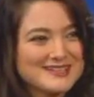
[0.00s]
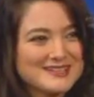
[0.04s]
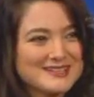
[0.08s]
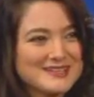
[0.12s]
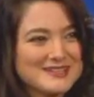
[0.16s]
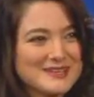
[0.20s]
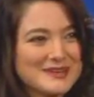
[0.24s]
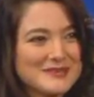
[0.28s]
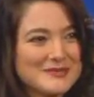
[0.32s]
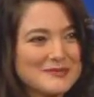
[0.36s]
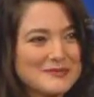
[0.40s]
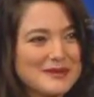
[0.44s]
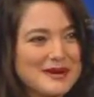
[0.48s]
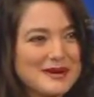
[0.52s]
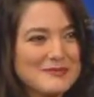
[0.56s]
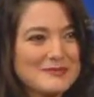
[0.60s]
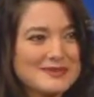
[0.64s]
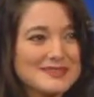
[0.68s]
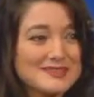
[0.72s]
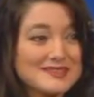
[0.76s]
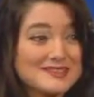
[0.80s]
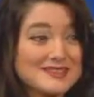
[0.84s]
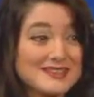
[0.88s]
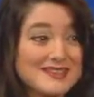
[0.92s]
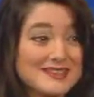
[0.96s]
So I
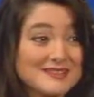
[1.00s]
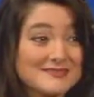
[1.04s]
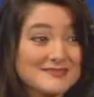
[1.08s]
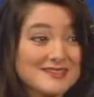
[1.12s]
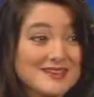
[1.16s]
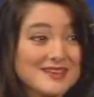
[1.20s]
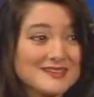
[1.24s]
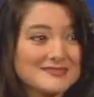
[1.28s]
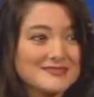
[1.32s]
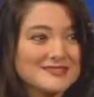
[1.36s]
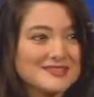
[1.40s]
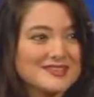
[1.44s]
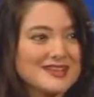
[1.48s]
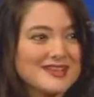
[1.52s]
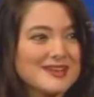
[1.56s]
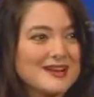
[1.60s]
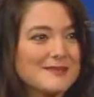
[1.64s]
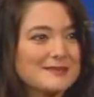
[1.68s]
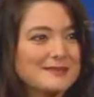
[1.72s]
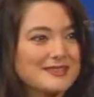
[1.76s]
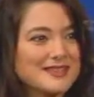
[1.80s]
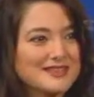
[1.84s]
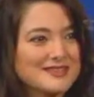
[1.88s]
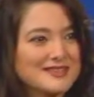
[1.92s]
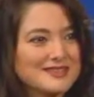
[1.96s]
myself, I have to say,
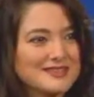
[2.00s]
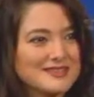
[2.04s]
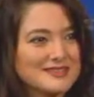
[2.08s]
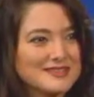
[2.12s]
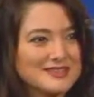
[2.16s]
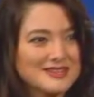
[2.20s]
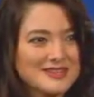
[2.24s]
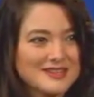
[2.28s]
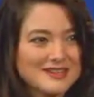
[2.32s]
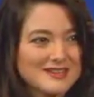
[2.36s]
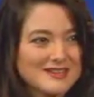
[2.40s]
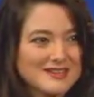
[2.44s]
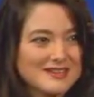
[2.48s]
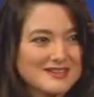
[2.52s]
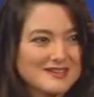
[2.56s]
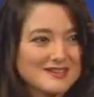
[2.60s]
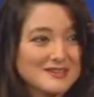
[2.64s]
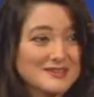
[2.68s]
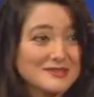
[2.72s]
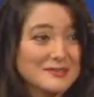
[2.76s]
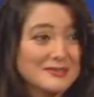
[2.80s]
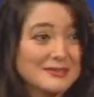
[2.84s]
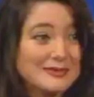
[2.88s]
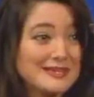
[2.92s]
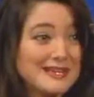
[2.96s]
I'm not such a
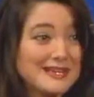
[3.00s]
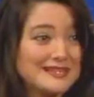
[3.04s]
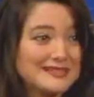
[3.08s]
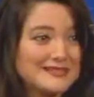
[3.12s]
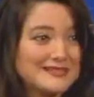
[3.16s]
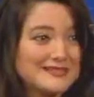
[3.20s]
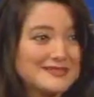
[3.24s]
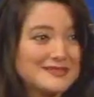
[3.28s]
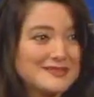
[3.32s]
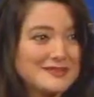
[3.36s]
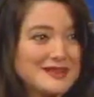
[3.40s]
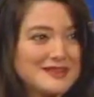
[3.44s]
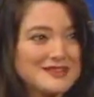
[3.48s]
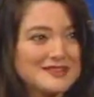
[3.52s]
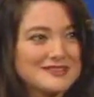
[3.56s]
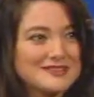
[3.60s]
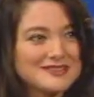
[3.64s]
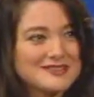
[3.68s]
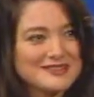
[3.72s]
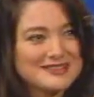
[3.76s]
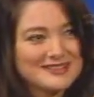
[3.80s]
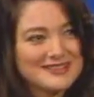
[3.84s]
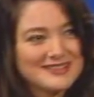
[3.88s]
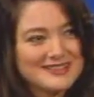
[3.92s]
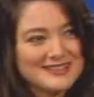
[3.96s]
planner. So I
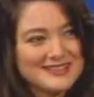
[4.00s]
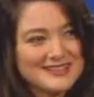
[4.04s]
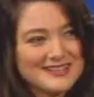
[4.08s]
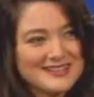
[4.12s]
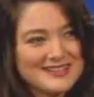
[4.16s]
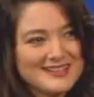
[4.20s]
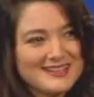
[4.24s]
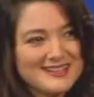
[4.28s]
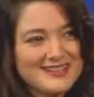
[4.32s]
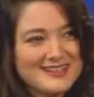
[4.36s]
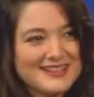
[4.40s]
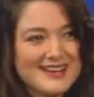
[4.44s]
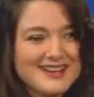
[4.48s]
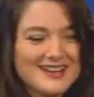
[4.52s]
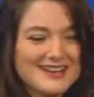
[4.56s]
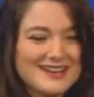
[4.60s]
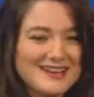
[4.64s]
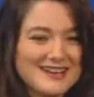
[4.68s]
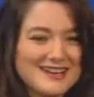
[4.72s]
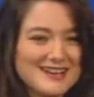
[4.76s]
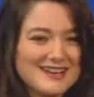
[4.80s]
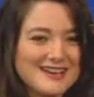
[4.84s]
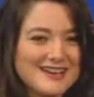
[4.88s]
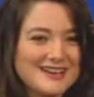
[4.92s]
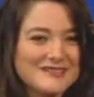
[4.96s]
usually,
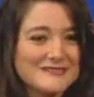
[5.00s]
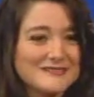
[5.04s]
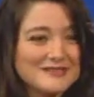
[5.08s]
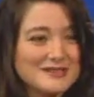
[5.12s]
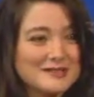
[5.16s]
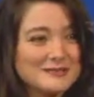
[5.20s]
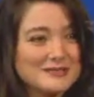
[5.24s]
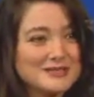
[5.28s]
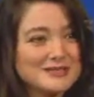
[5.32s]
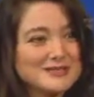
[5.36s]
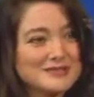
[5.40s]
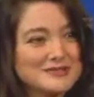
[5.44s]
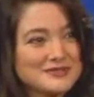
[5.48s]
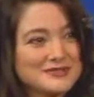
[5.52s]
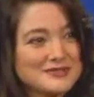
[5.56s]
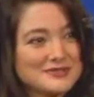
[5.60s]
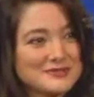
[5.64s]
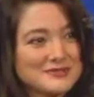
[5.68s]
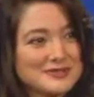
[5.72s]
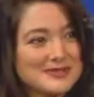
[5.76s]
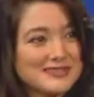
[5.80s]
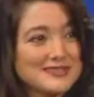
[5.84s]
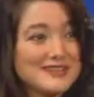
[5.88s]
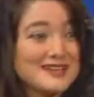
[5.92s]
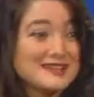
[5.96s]
I feel what to
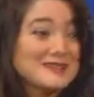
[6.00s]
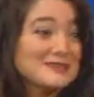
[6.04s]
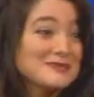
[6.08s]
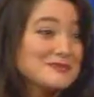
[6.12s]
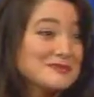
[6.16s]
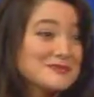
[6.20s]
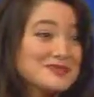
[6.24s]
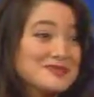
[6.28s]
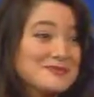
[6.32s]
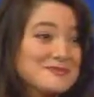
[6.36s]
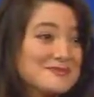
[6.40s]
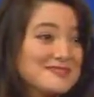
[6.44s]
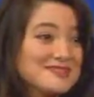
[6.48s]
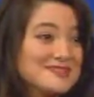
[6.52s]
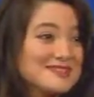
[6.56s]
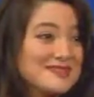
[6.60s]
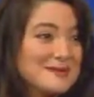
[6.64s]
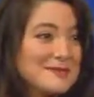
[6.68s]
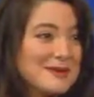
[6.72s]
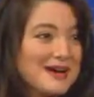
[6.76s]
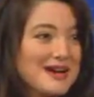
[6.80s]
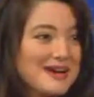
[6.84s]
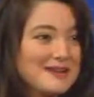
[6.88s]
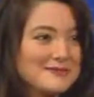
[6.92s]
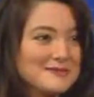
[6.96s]
do, and I do
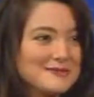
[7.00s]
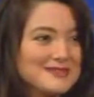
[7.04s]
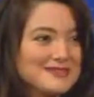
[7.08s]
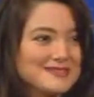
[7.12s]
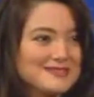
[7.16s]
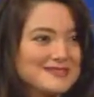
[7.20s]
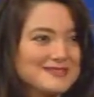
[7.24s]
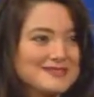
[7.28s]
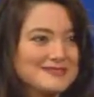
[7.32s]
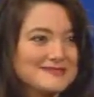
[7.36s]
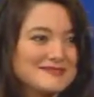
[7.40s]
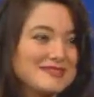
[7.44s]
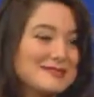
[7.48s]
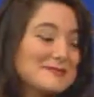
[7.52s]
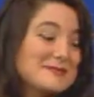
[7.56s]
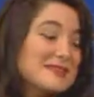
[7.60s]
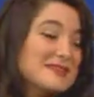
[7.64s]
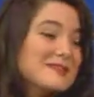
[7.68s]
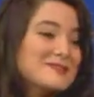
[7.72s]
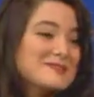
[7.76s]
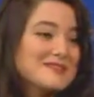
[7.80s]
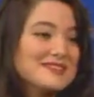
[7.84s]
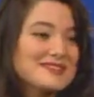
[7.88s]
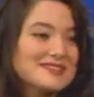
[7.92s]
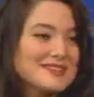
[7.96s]
somehow, and they
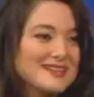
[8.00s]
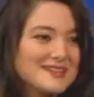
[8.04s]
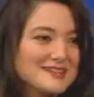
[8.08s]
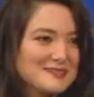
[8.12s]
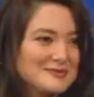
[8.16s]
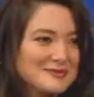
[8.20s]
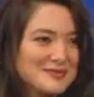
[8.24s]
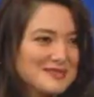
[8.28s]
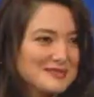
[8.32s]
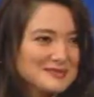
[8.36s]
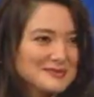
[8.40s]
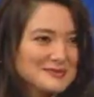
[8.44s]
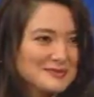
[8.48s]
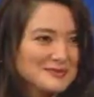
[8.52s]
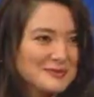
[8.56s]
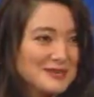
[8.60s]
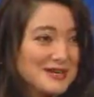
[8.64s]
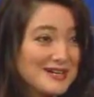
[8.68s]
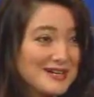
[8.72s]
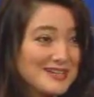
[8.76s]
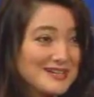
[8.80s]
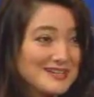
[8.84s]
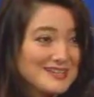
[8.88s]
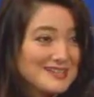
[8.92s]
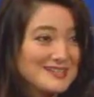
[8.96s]
became successful. I don't know
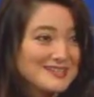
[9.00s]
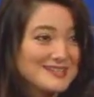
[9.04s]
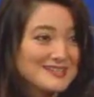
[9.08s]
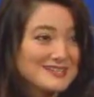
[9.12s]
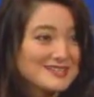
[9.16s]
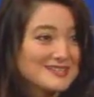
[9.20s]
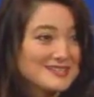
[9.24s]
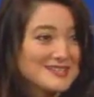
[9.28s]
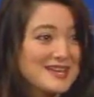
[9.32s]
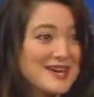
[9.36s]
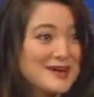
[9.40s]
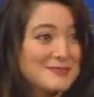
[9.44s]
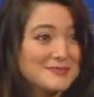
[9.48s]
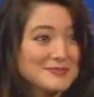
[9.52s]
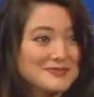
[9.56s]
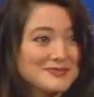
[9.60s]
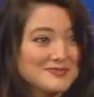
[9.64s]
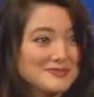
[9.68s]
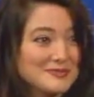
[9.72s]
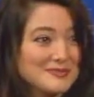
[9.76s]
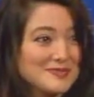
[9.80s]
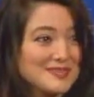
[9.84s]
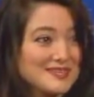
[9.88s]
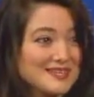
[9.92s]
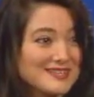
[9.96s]
why. Yeah. It just happens
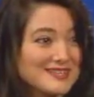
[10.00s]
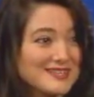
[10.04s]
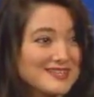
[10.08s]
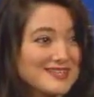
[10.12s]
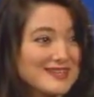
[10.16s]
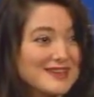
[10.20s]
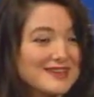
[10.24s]
to me.